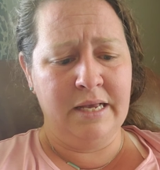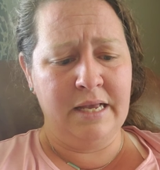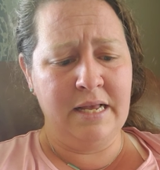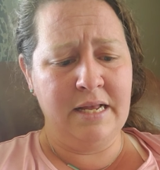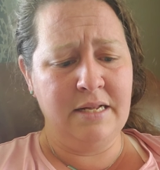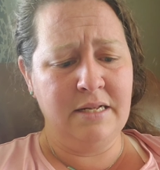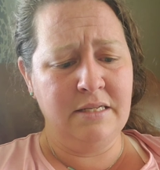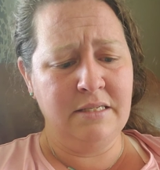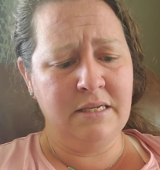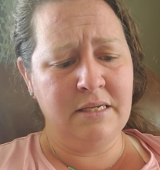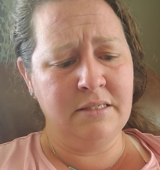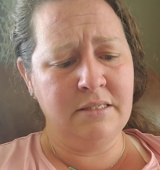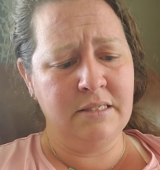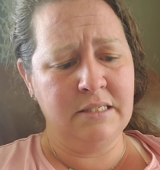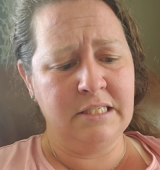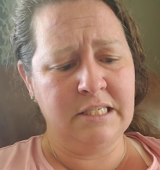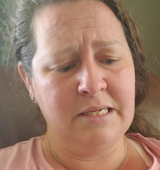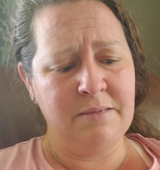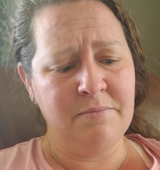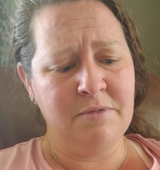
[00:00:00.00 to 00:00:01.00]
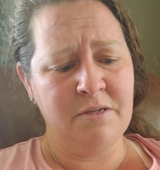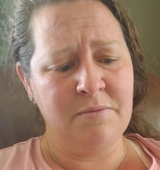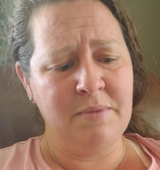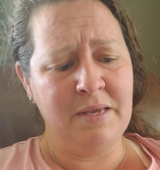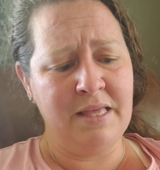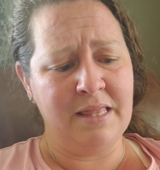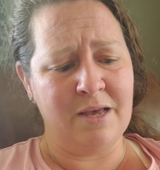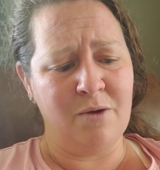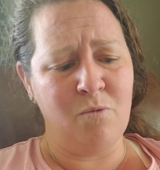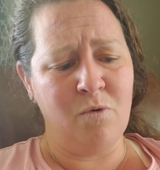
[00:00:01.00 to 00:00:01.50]
It doesn't seem to
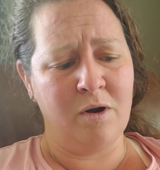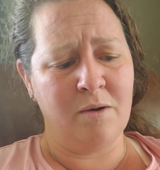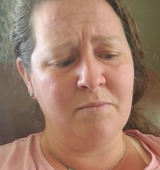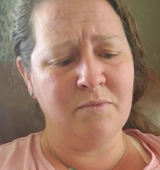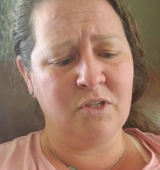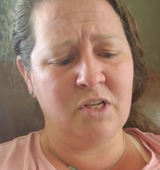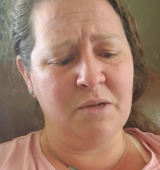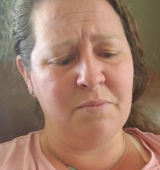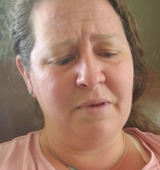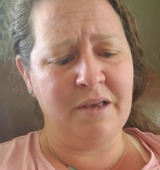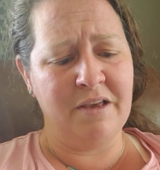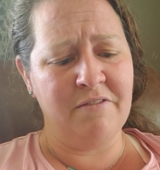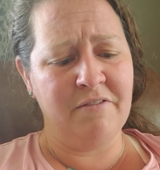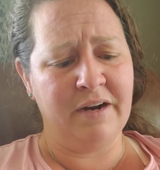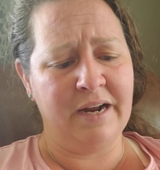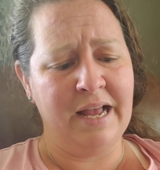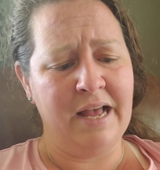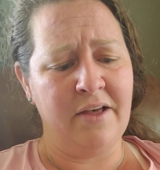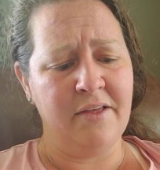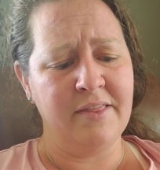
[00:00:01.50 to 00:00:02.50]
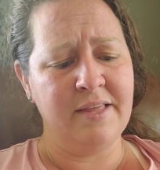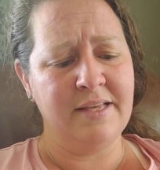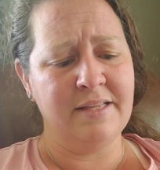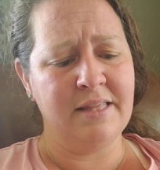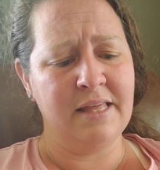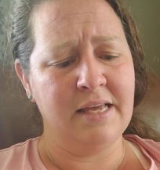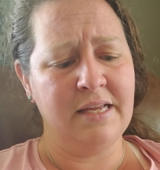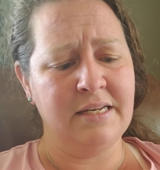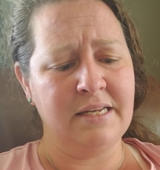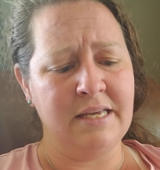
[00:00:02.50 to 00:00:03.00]
me that worms could be a very healthy
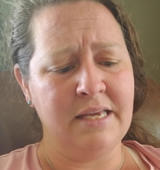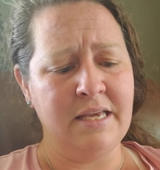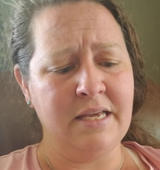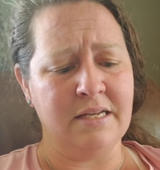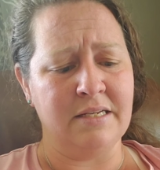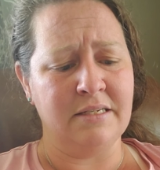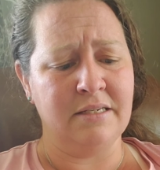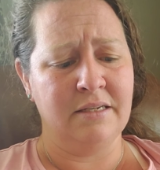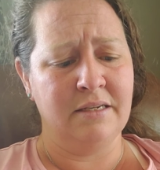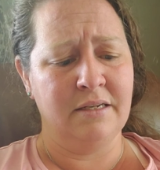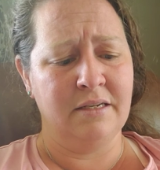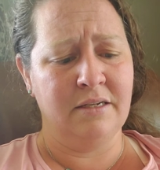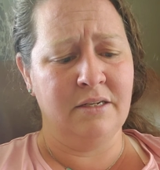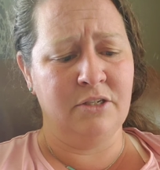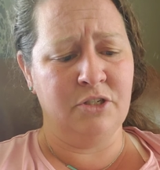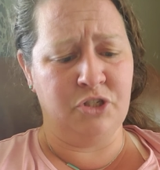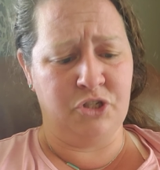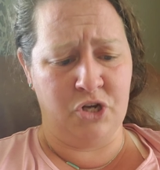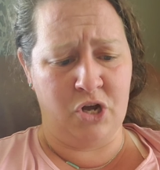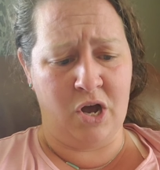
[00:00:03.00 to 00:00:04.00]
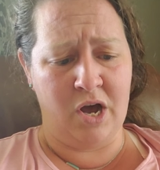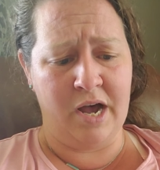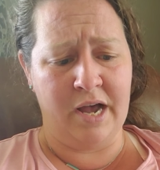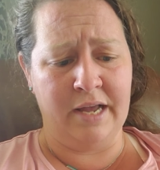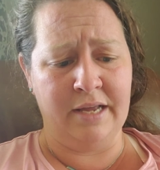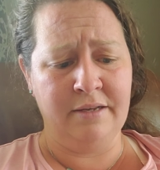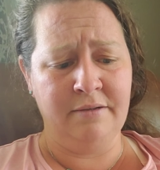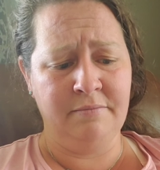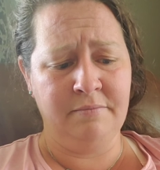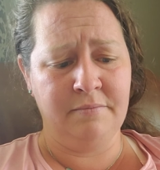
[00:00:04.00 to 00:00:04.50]
thing to eat.
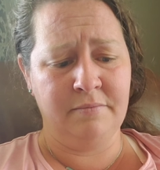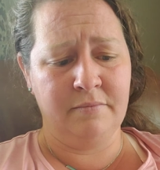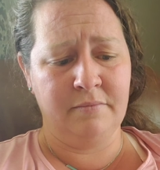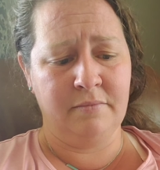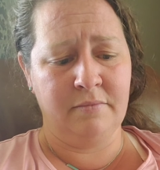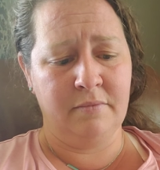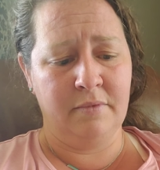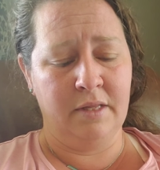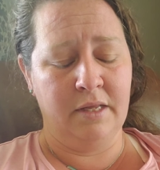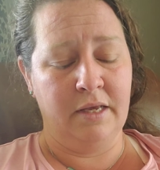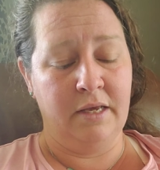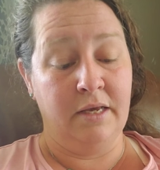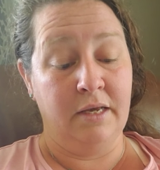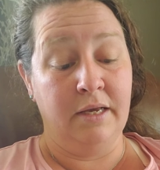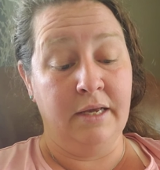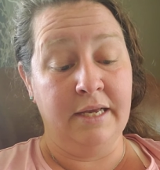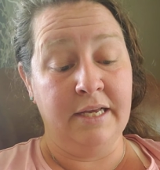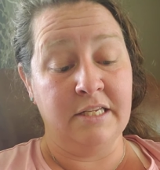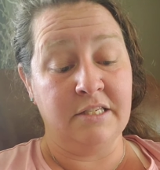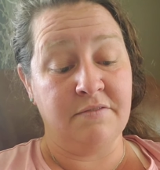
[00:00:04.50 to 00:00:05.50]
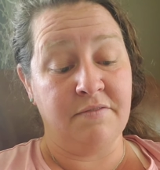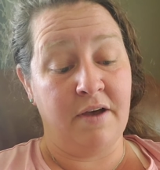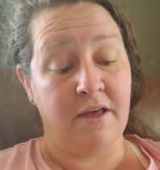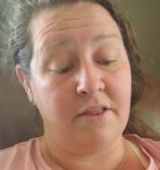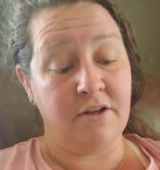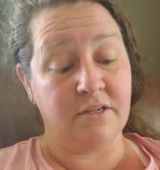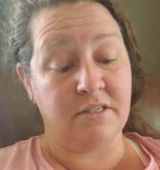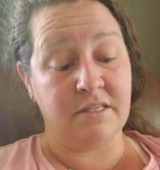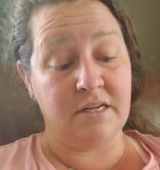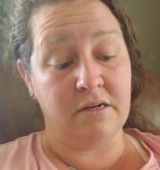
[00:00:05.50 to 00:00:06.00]
John? His
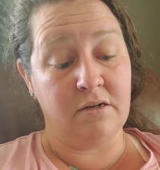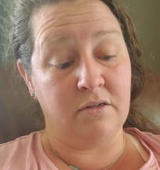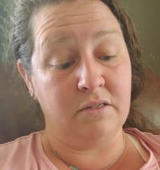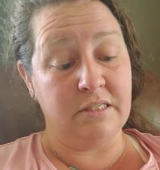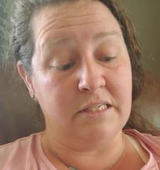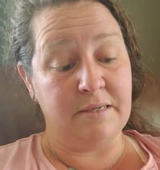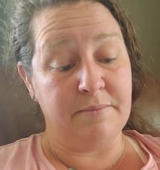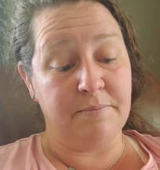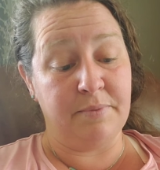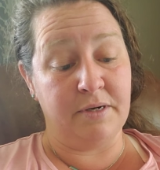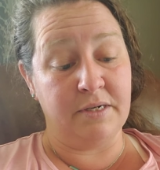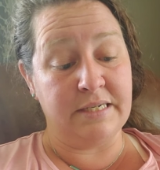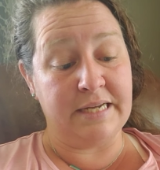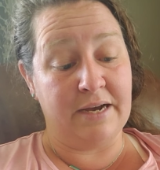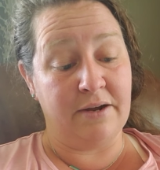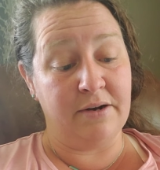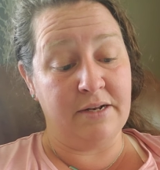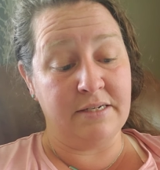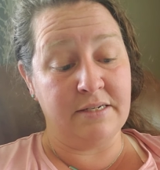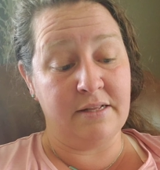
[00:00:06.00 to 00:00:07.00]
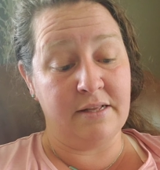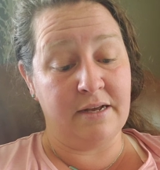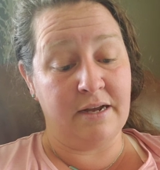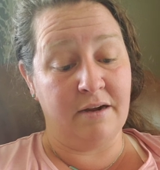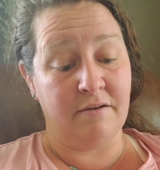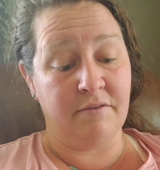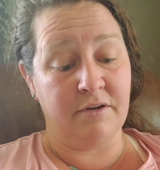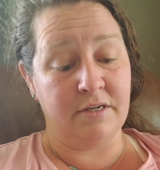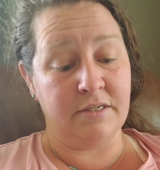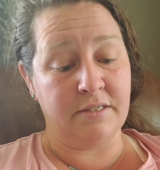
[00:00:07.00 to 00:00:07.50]
father snuggled deeper down into the
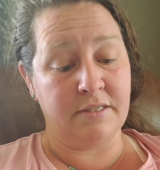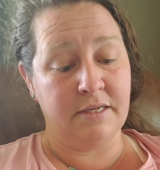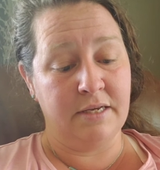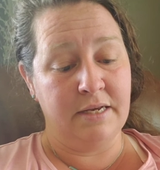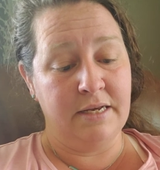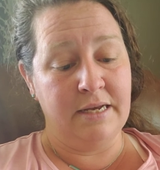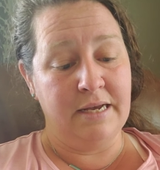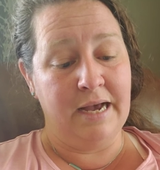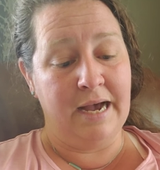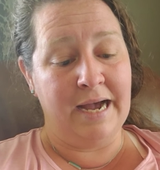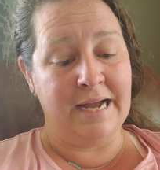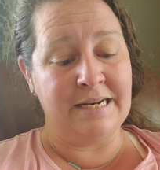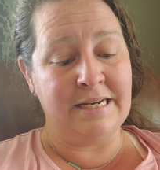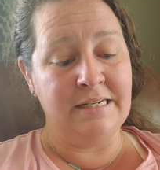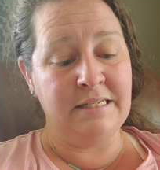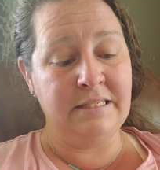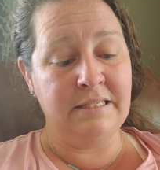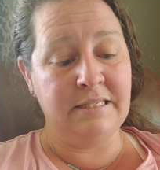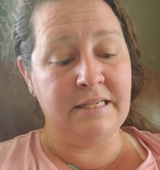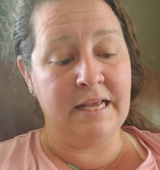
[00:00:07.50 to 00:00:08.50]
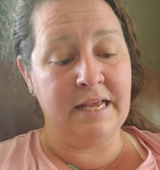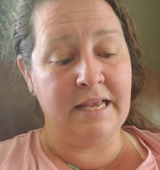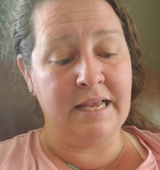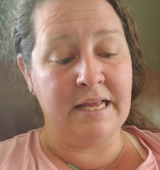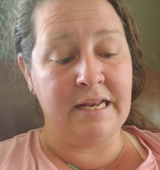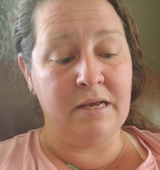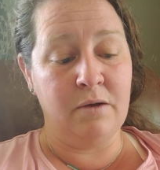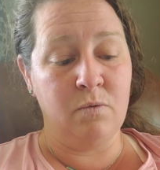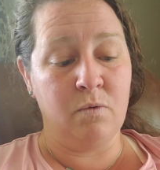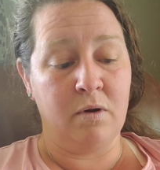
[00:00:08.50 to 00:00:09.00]
covers. I didn't say
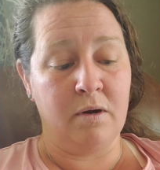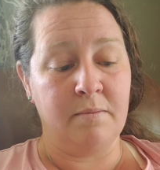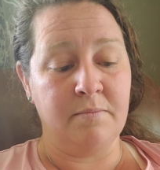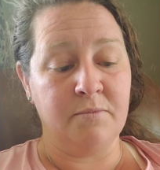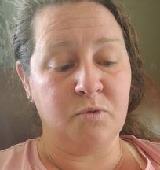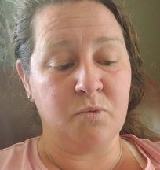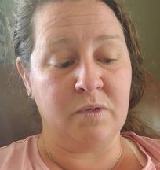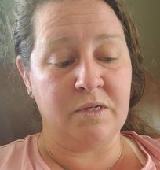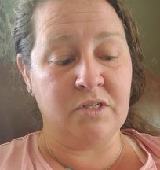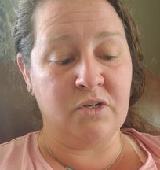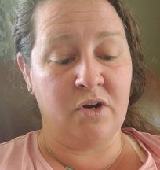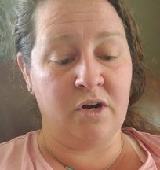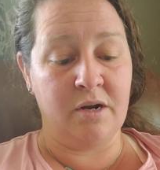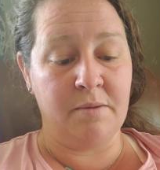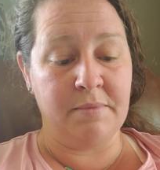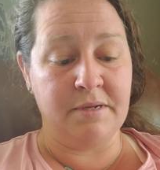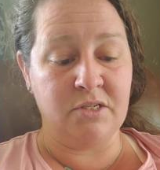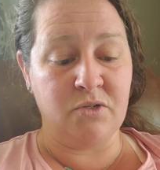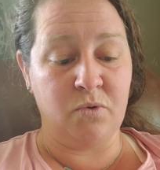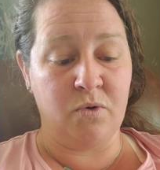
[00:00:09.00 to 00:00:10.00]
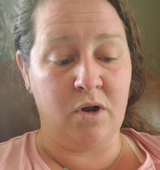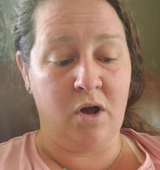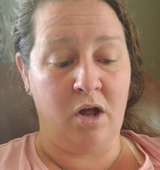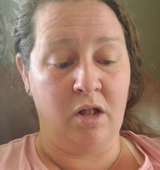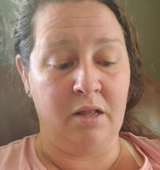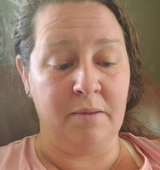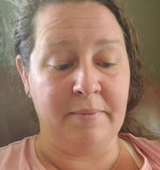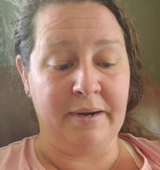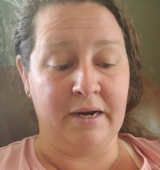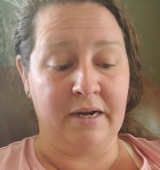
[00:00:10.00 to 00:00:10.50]
eating worms would turn him into an
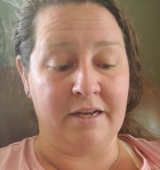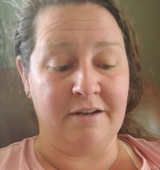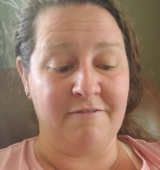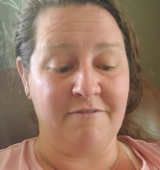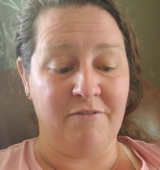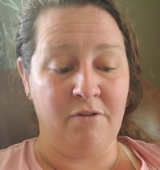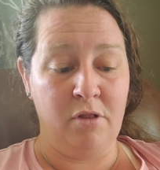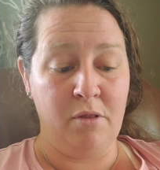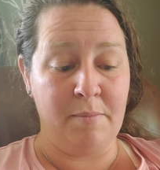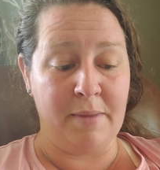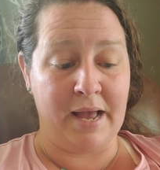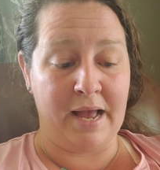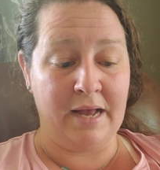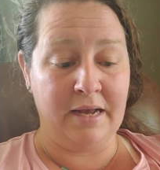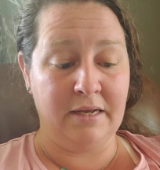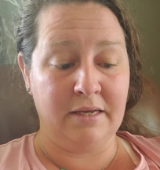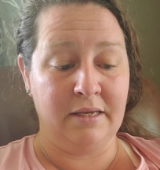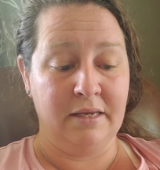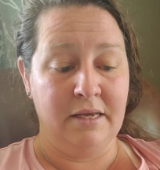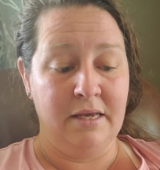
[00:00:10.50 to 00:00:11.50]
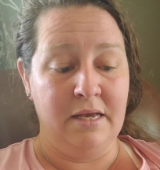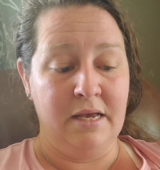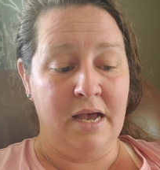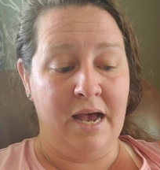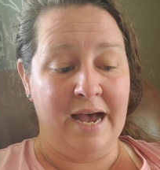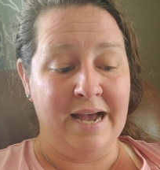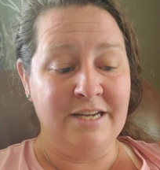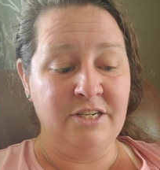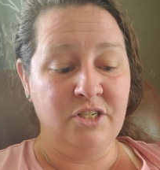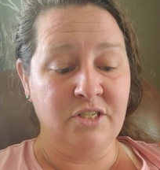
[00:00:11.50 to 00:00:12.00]
all-American fullback.
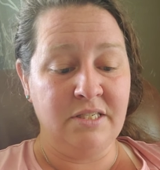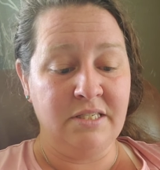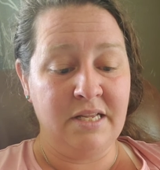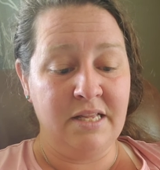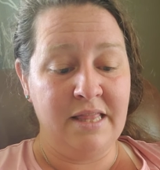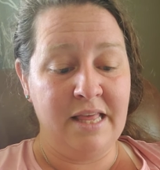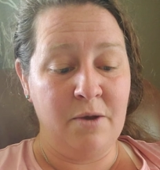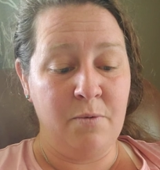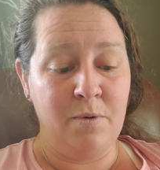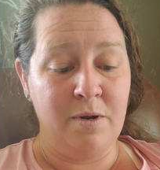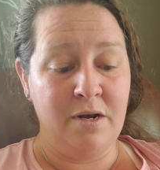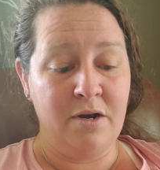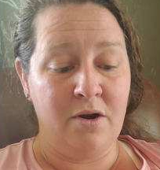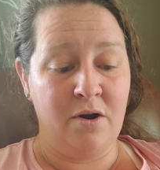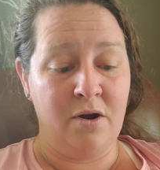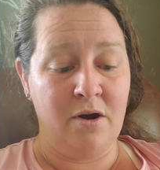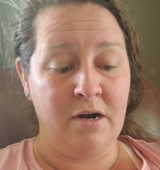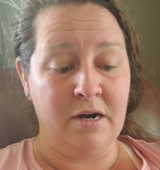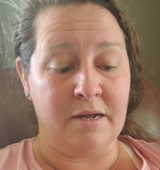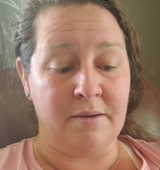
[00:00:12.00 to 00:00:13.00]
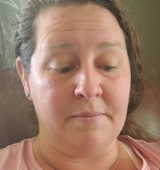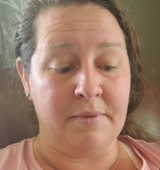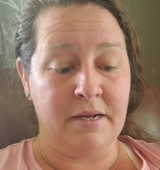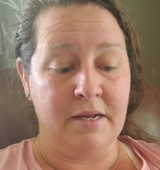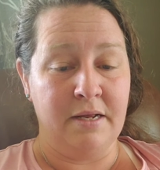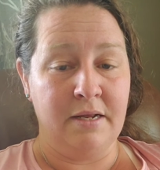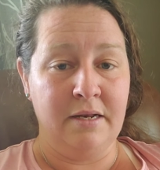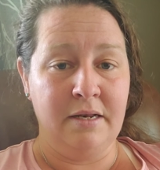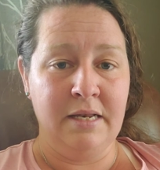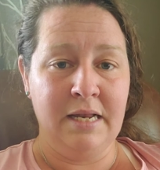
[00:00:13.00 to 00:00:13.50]
I just said they wouldn't hurt him.
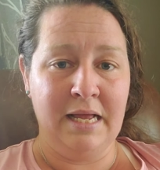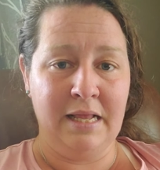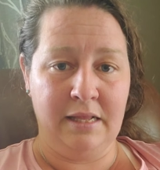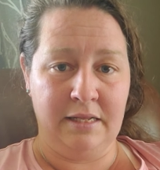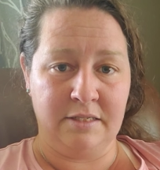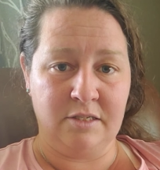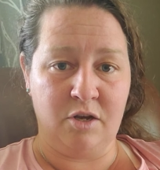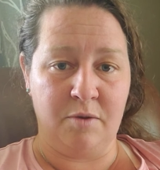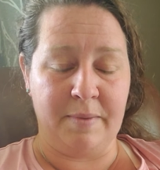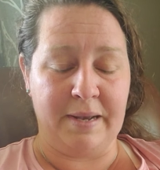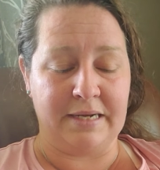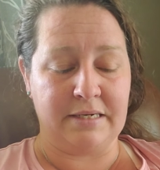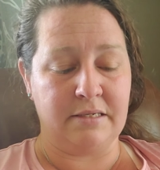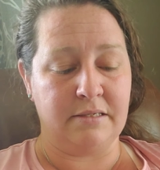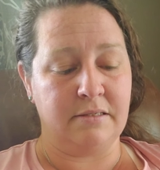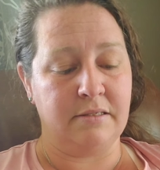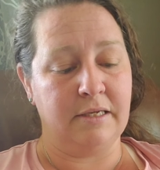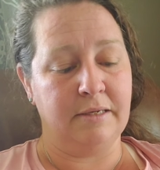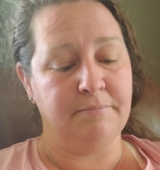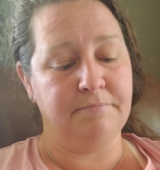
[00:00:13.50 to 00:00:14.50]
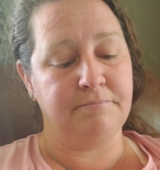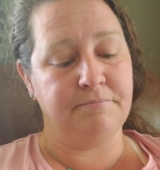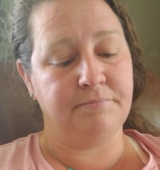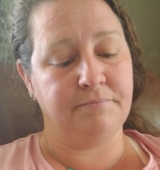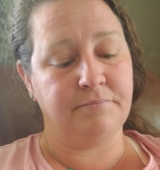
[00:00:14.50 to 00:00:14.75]
Now let's go back to sleep.